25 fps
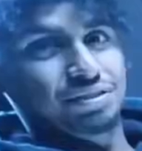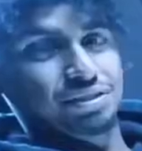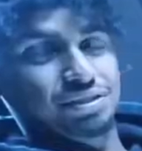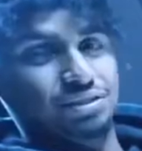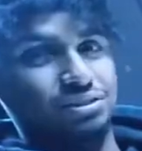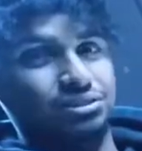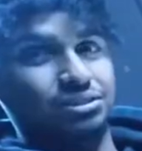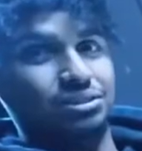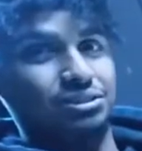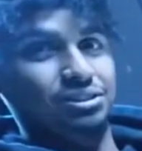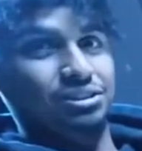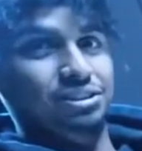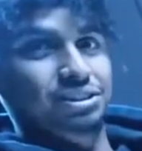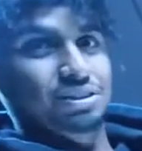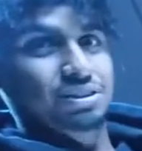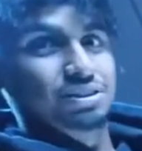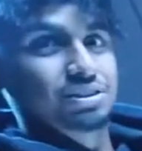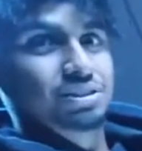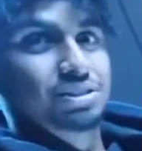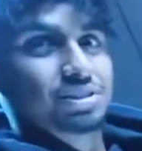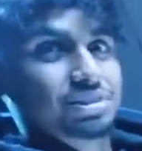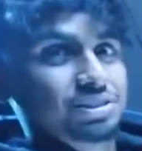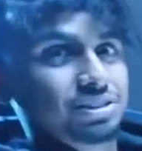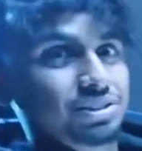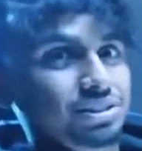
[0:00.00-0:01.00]
For all the
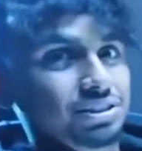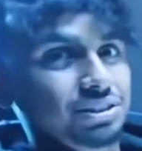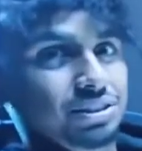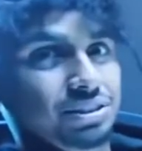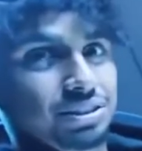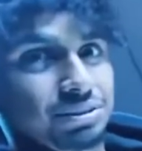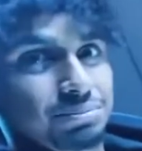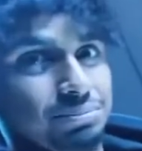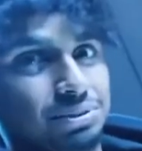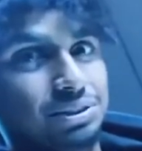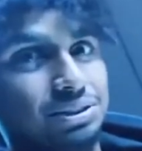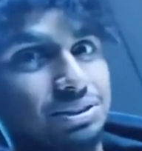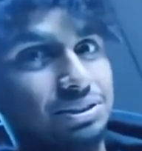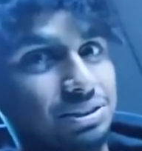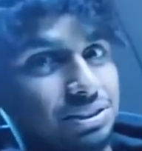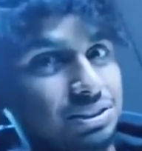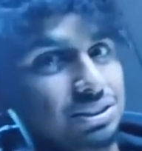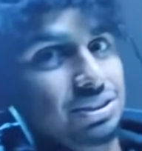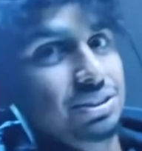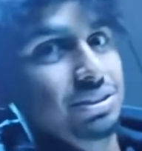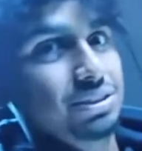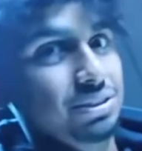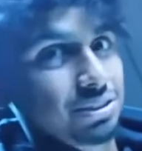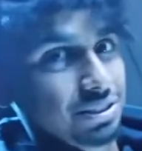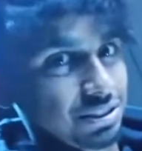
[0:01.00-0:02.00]
girls in the
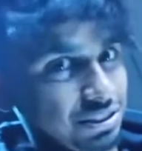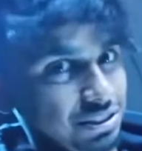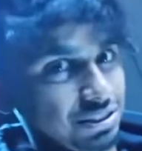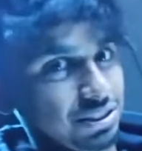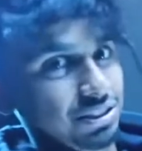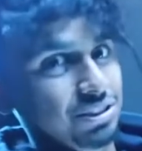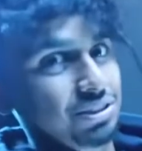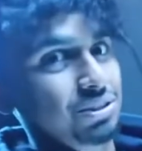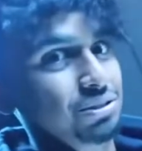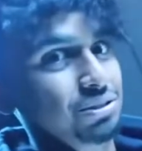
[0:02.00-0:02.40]
business, stay